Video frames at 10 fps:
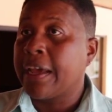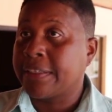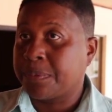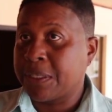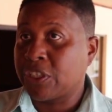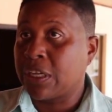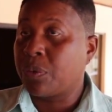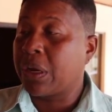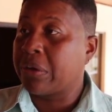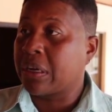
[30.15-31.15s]
especially
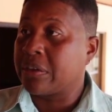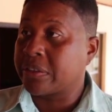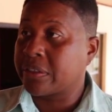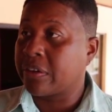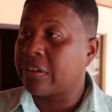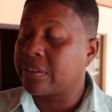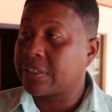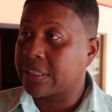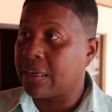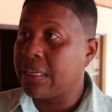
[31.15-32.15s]
where it
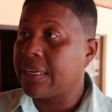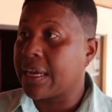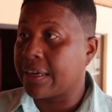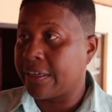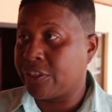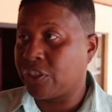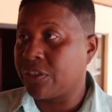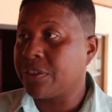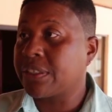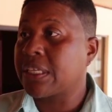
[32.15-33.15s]
concerns legal
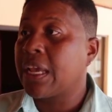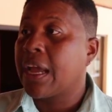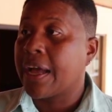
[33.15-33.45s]
issues